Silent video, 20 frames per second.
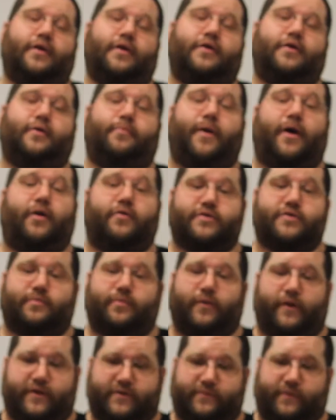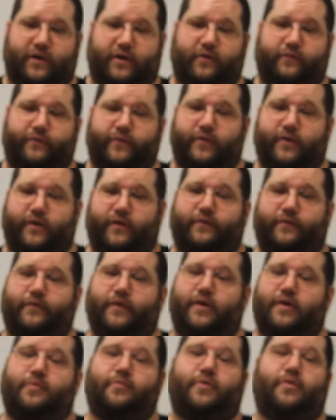your power supply is powerful enough,
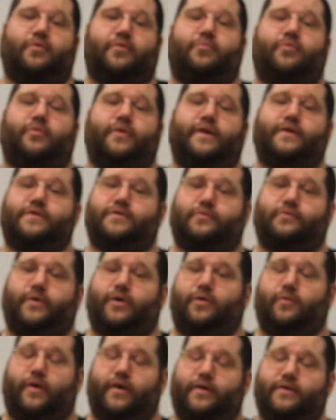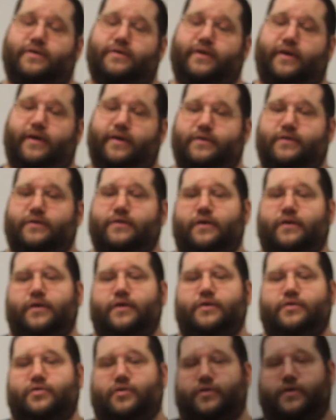and your motherboard has the required slots
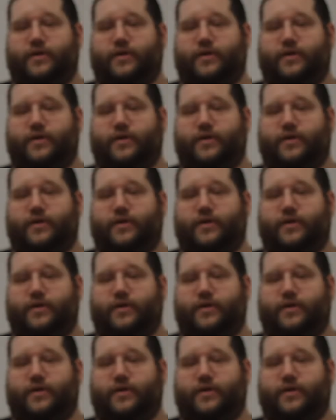to